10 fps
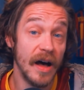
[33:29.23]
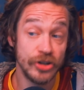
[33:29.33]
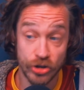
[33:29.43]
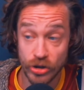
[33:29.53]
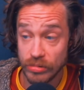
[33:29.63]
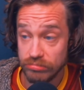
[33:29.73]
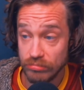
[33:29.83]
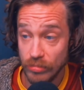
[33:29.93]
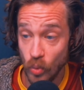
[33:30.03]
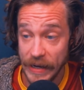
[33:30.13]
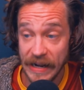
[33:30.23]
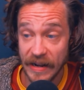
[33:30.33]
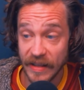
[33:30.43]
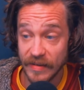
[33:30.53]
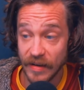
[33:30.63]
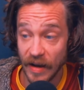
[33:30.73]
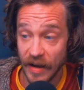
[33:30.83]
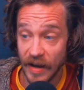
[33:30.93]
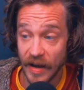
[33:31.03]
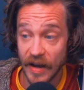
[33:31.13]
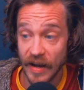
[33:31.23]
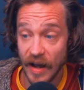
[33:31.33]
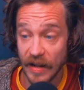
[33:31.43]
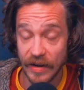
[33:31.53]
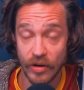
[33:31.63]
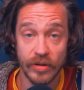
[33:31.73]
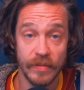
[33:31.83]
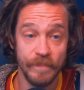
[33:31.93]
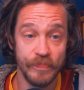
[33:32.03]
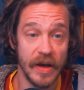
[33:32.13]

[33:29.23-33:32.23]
True. We needed a little